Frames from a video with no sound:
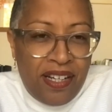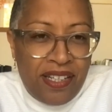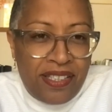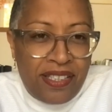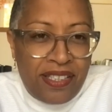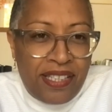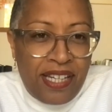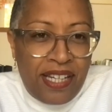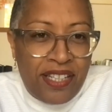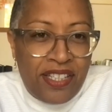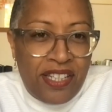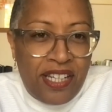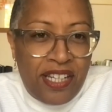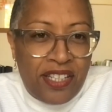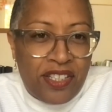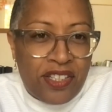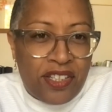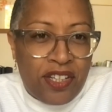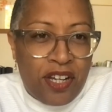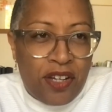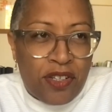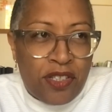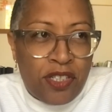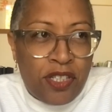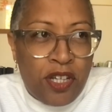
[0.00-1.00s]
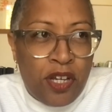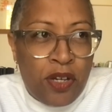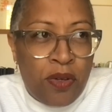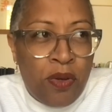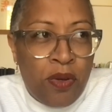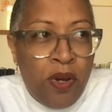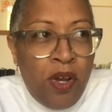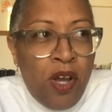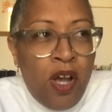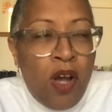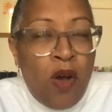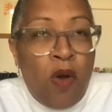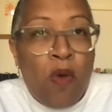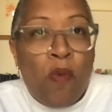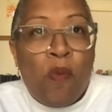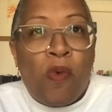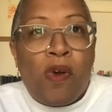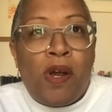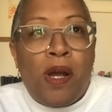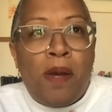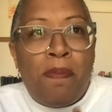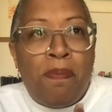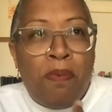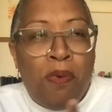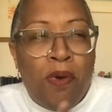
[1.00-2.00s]
10 years ago. So we're
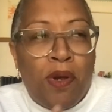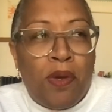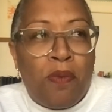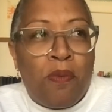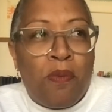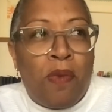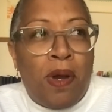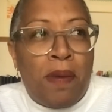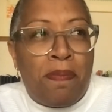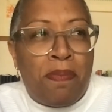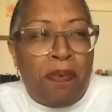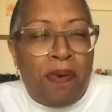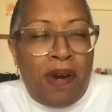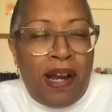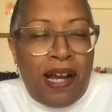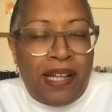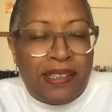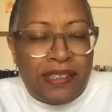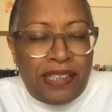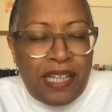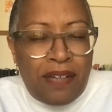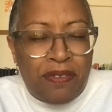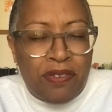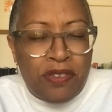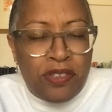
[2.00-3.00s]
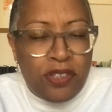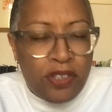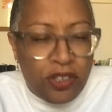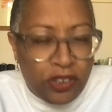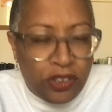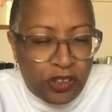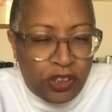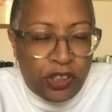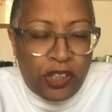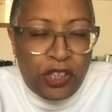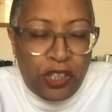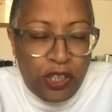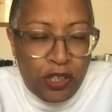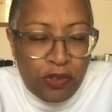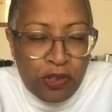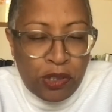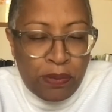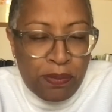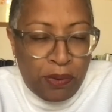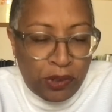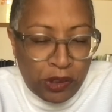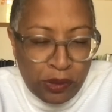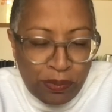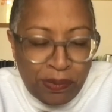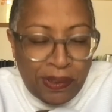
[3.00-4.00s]
at a point where brands have such a huge
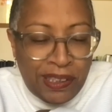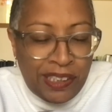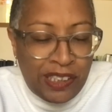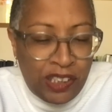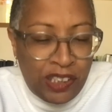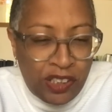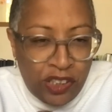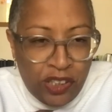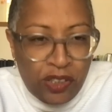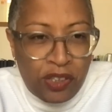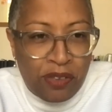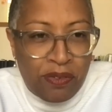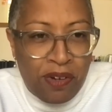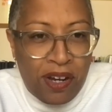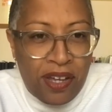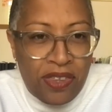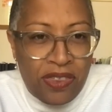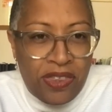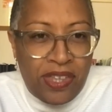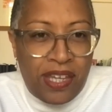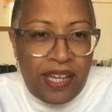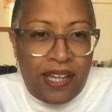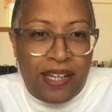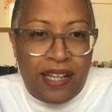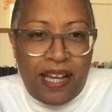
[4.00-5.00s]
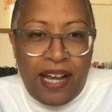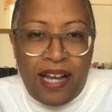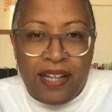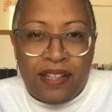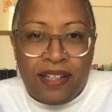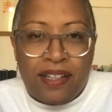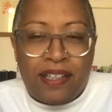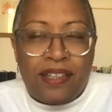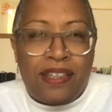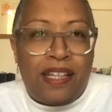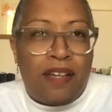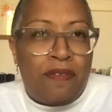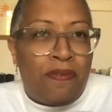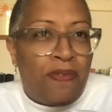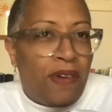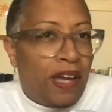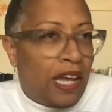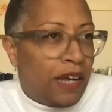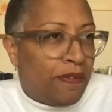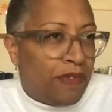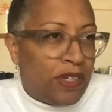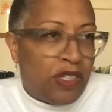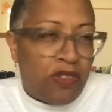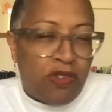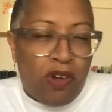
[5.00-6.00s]
responsibility to do the right thing. And I think for
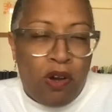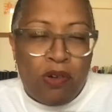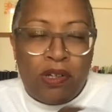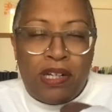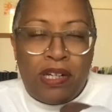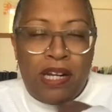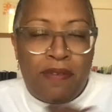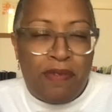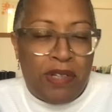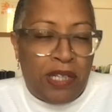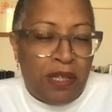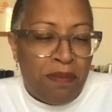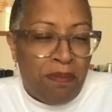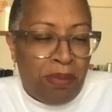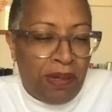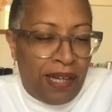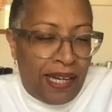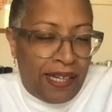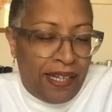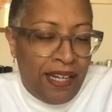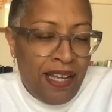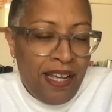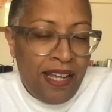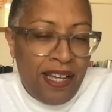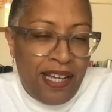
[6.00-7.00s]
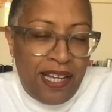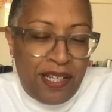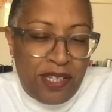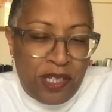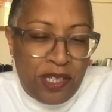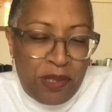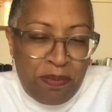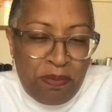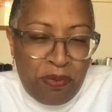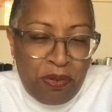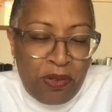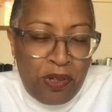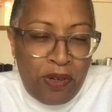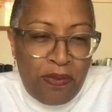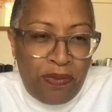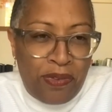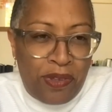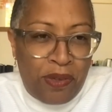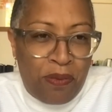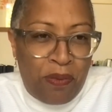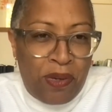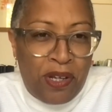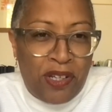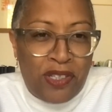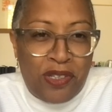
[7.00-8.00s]
every troll and every complaint, it is proof
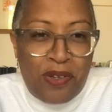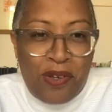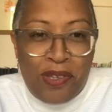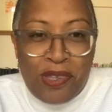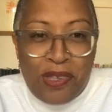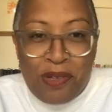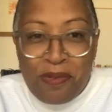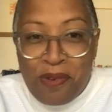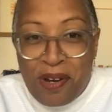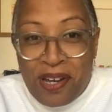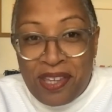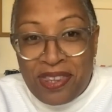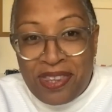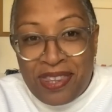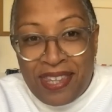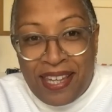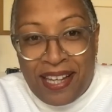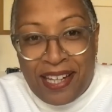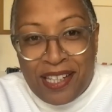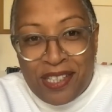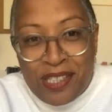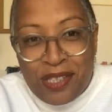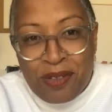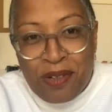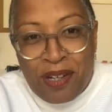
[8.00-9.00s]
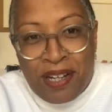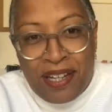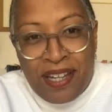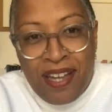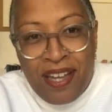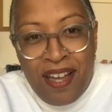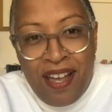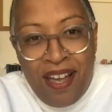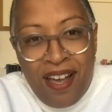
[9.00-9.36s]
that we're doing the right thing. So I